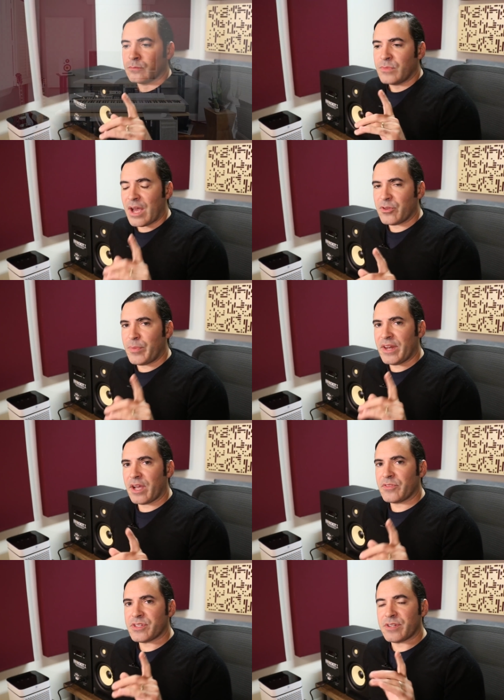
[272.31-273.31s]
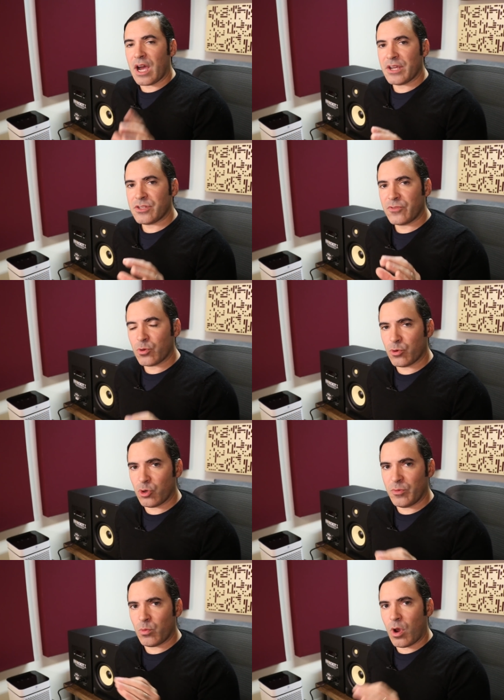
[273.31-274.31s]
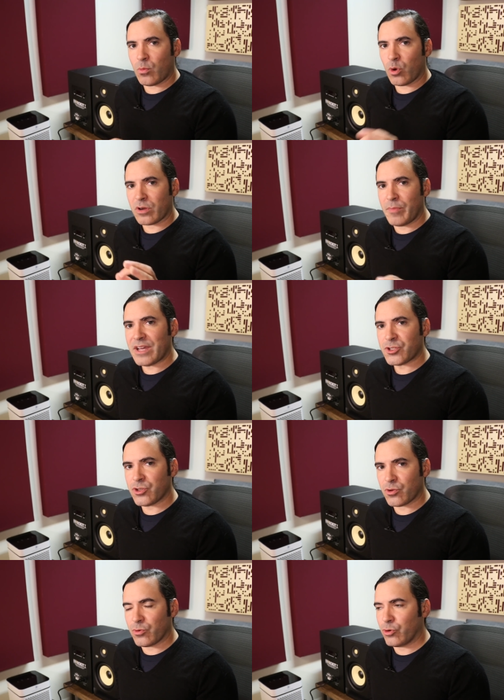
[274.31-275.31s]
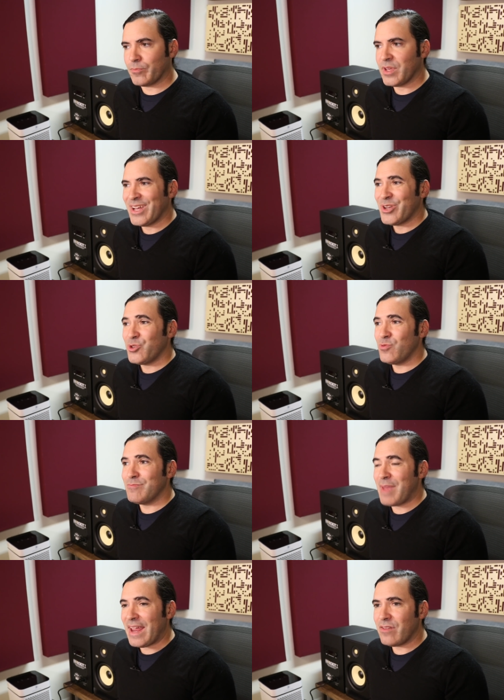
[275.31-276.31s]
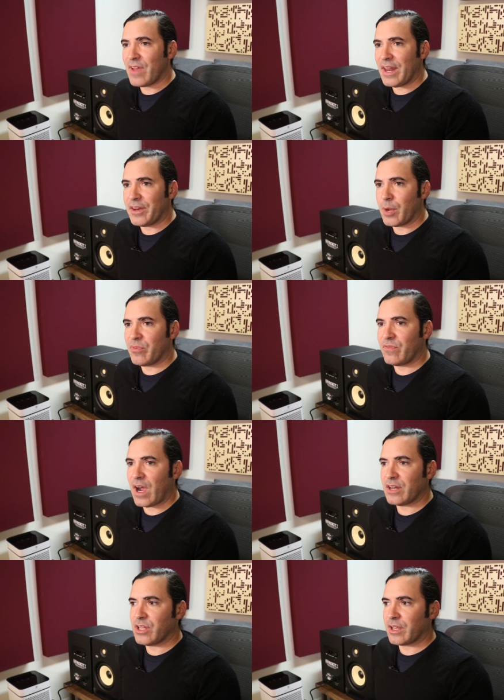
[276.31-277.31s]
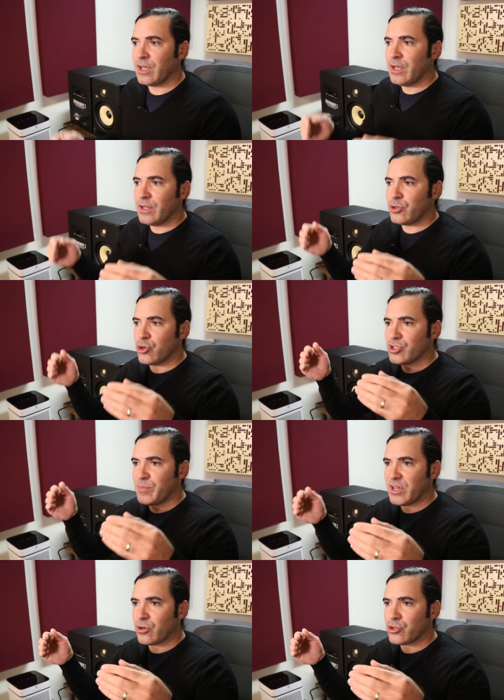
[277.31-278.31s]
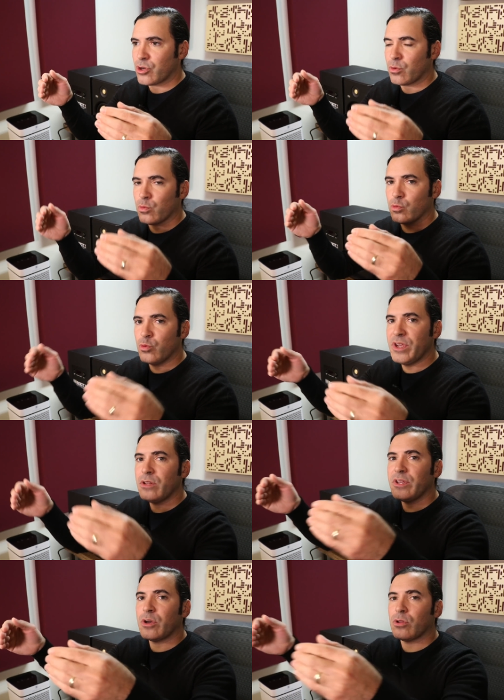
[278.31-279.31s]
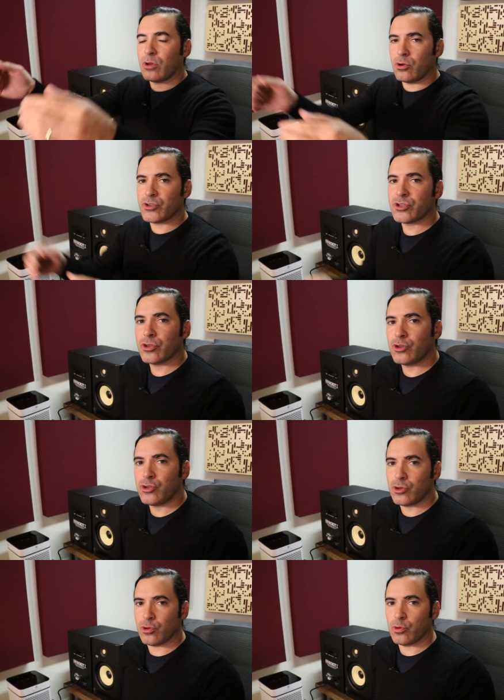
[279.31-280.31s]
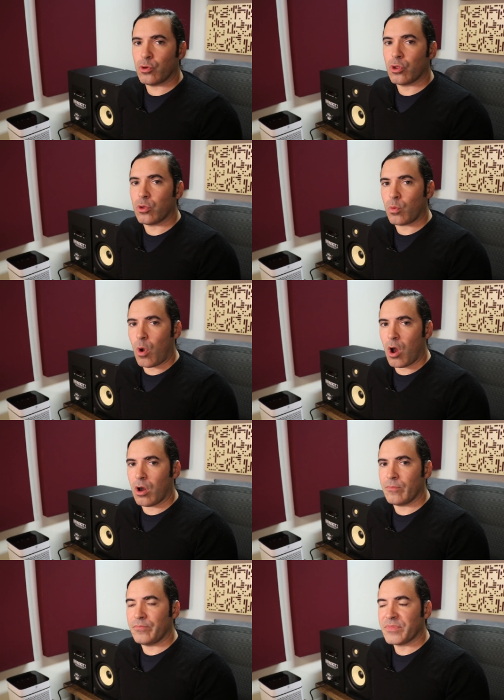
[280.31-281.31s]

Now, depending on the size of your room and what worked best in your room, you may have ended up finding your speakers really close to the wall.